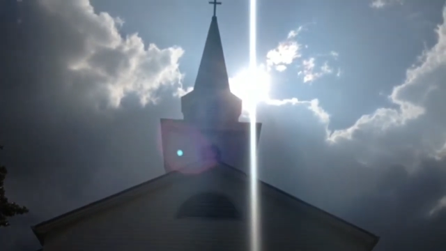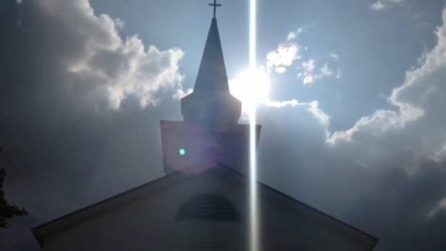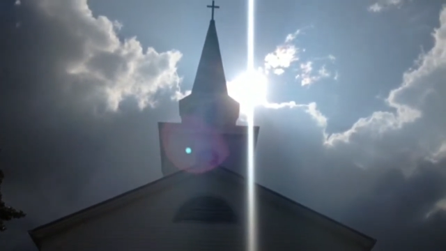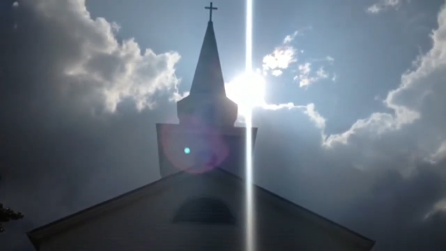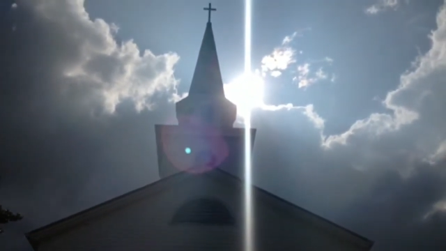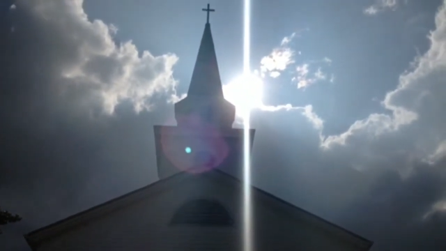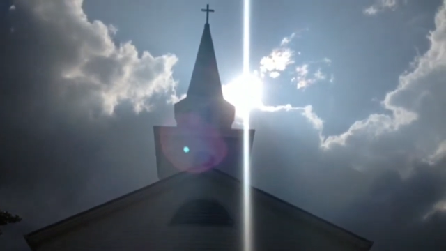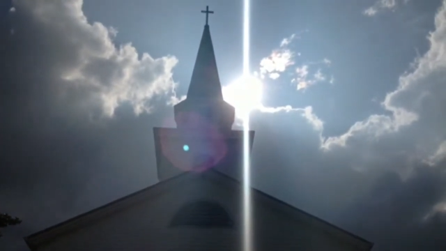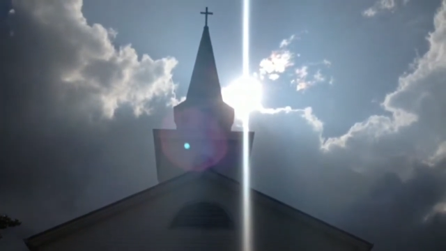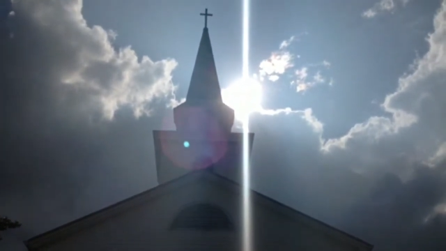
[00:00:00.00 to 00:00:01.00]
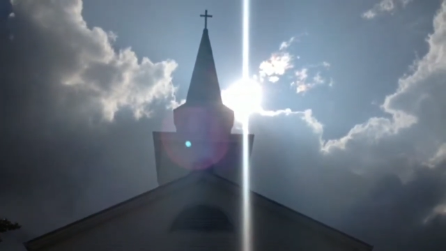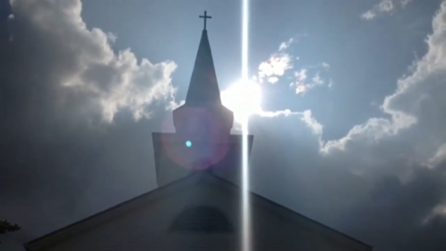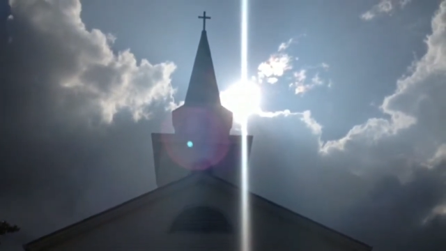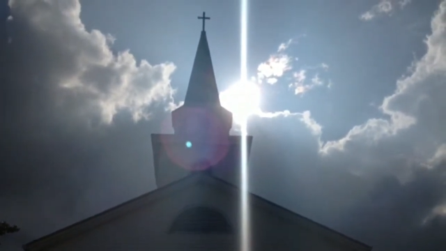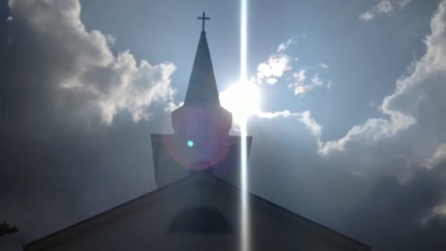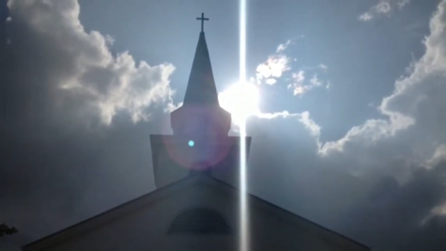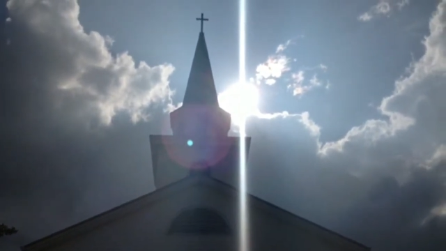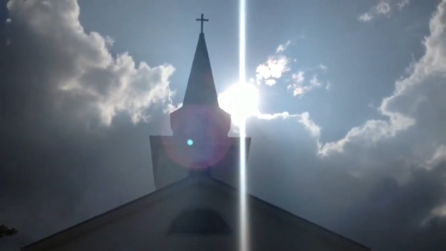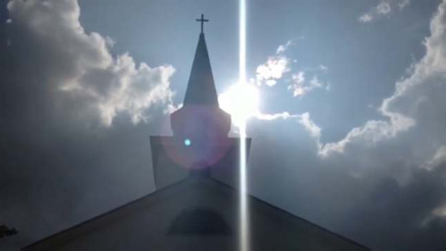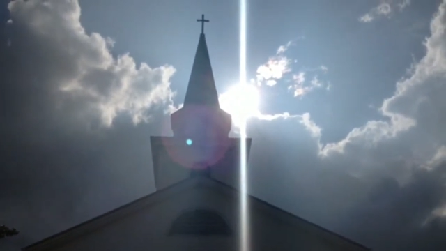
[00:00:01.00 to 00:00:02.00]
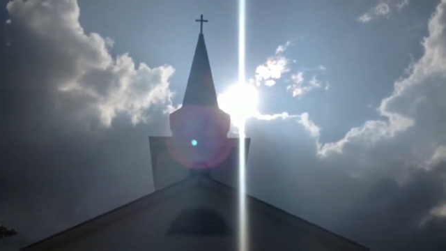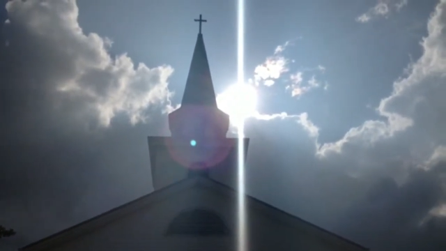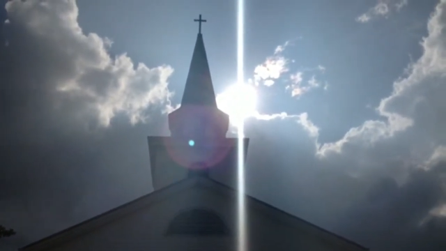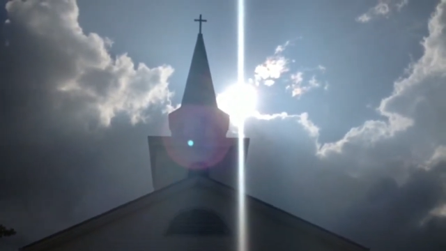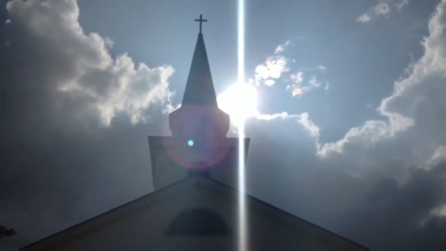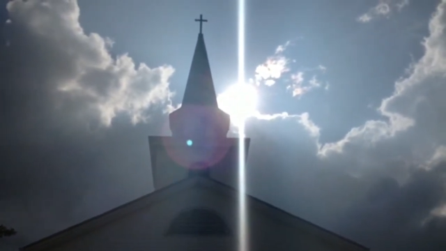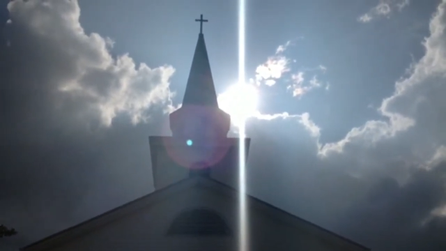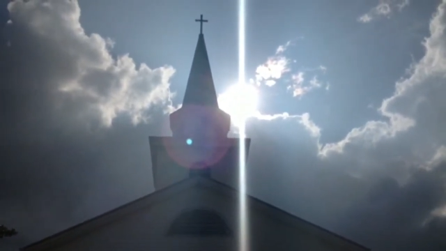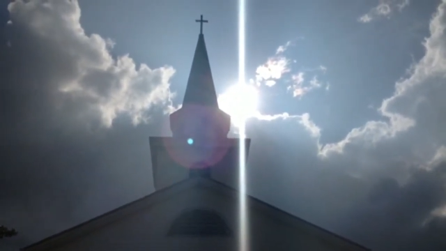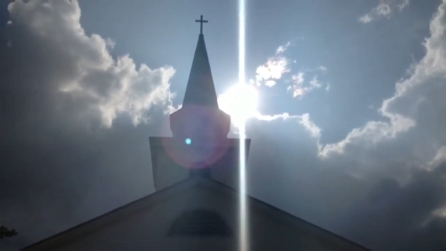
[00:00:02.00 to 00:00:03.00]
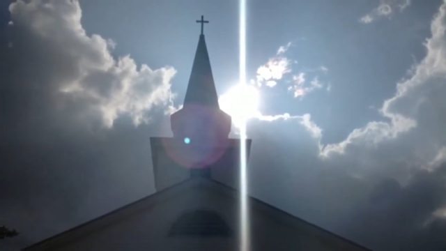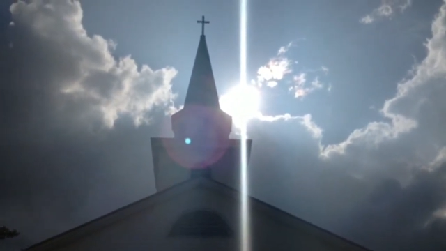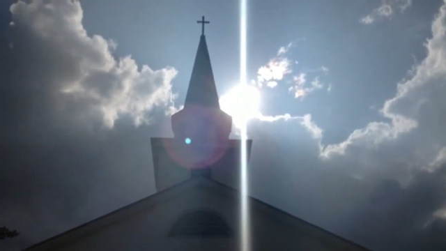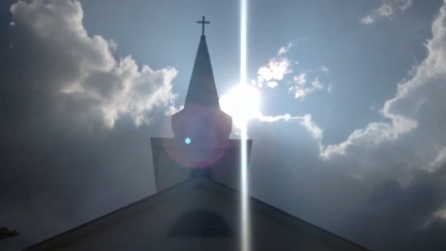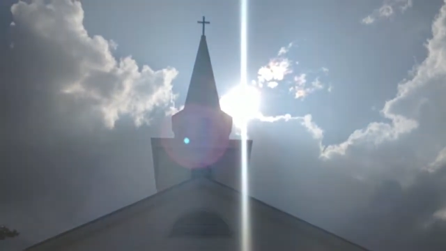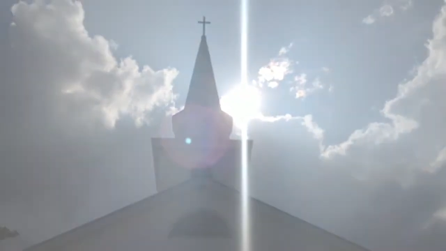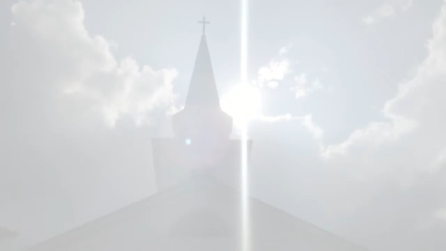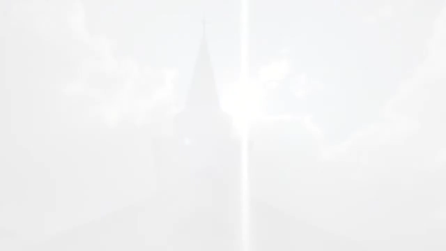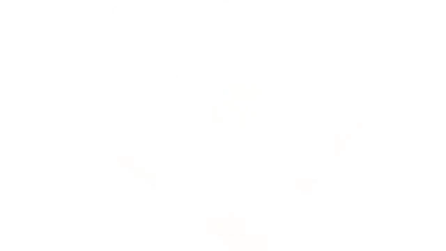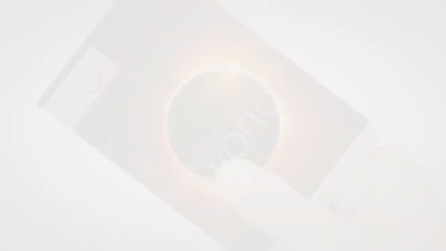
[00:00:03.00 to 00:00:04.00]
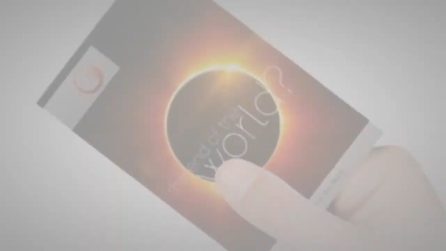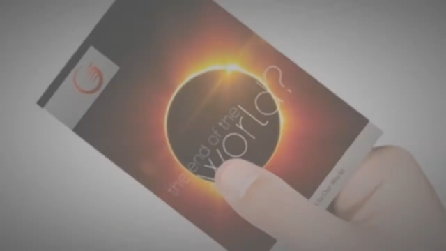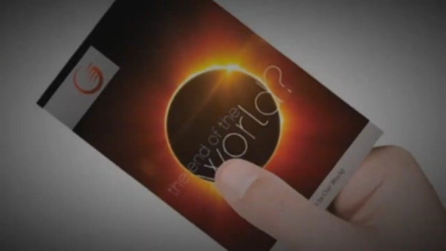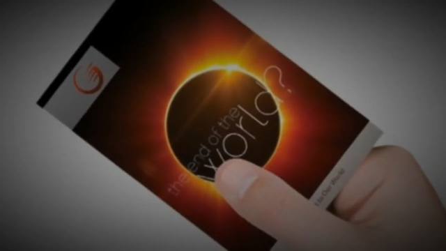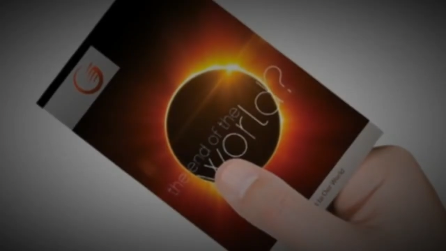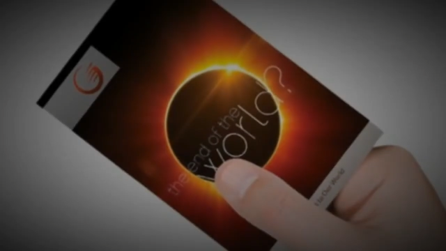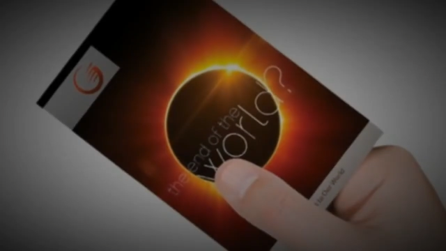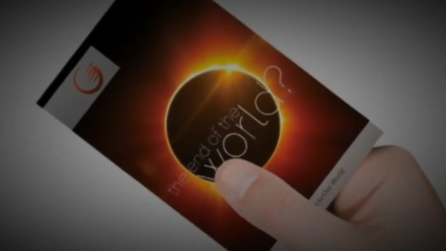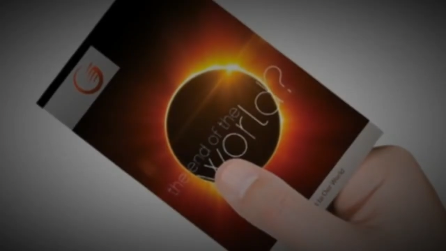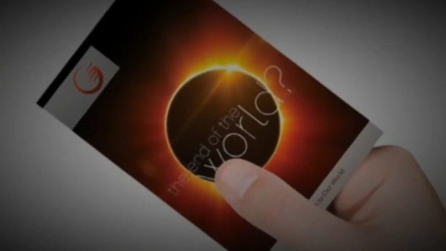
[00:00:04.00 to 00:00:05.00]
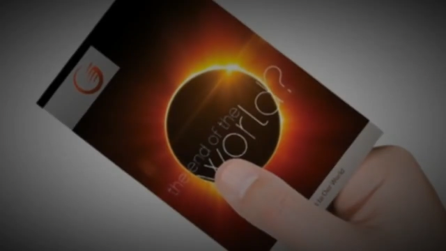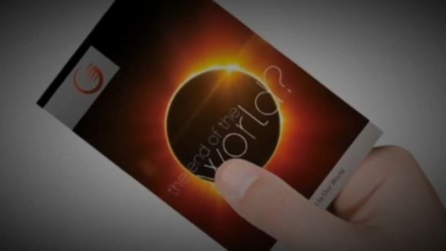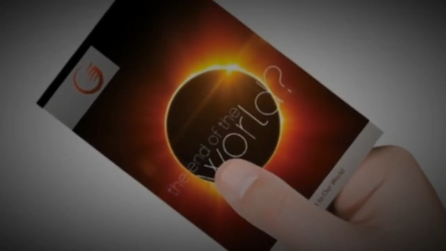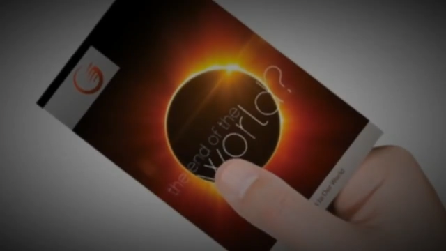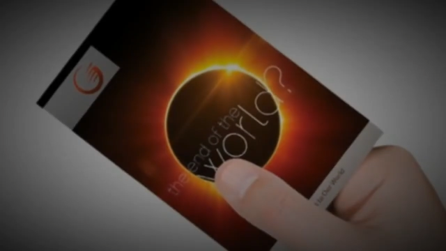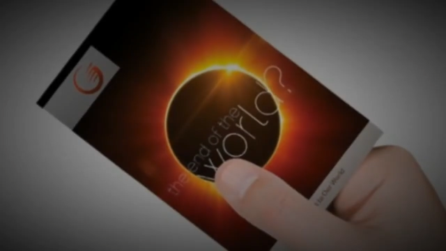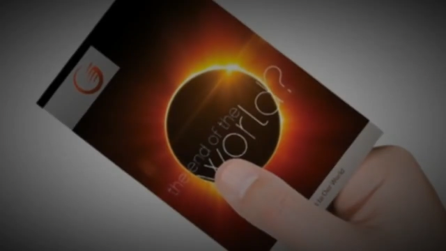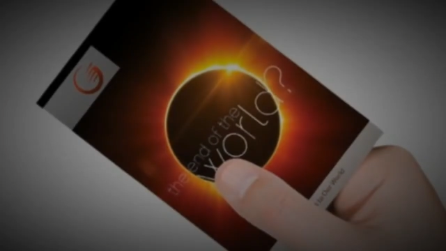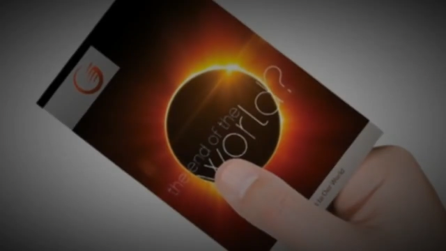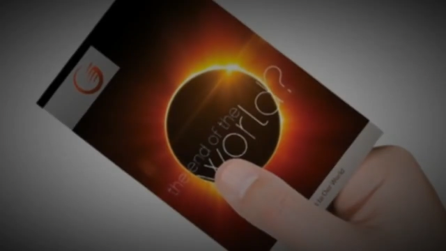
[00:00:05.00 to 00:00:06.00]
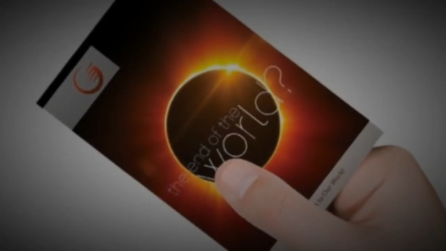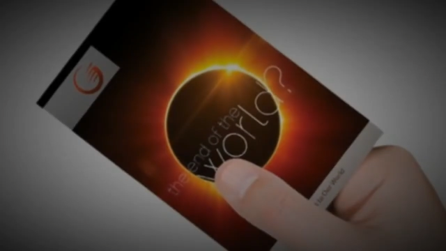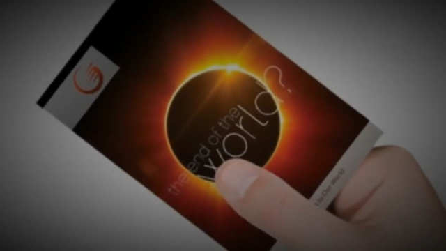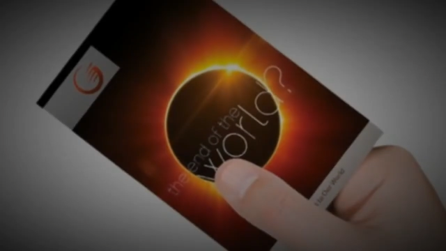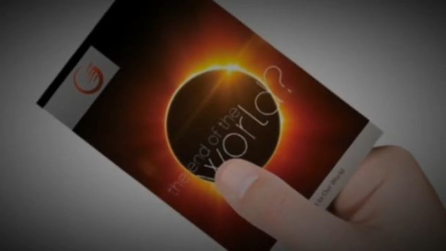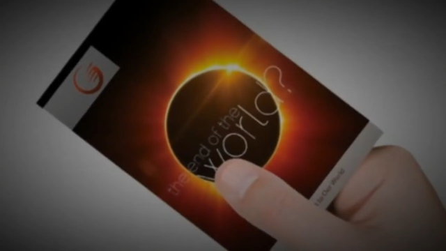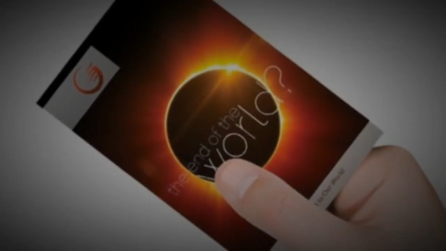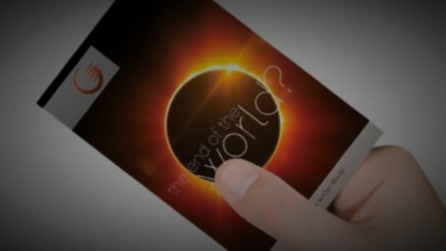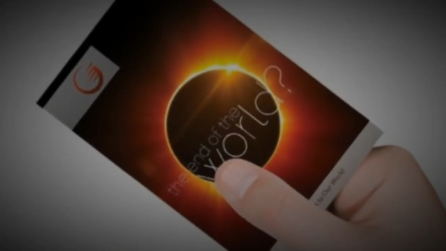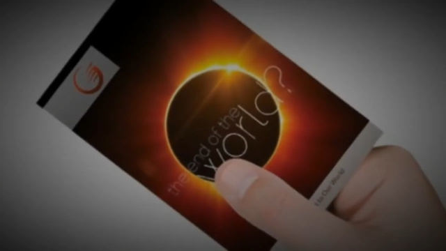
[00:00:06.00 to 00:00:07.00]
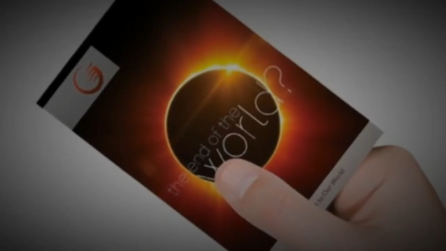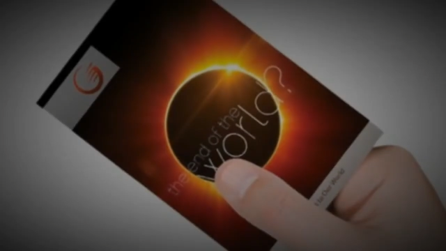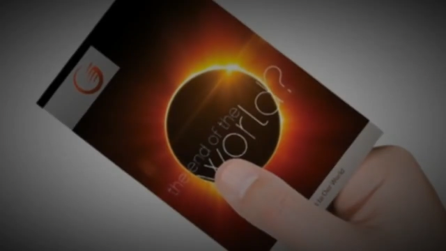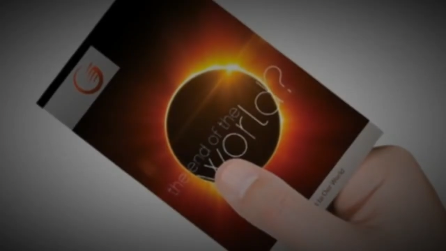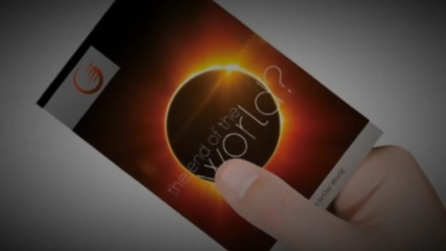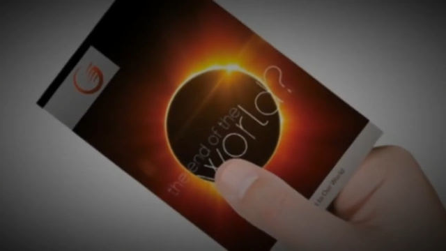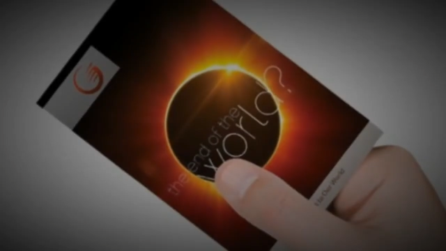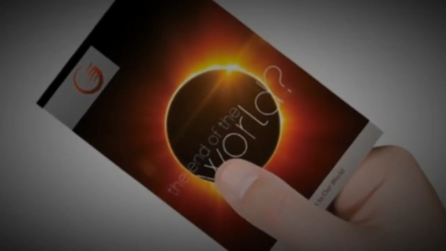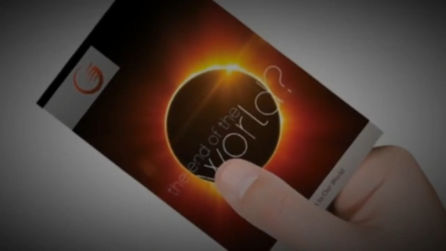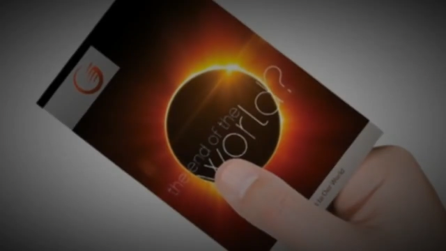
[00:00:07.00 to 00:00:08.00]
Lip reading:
Nobody's mouth can be seen.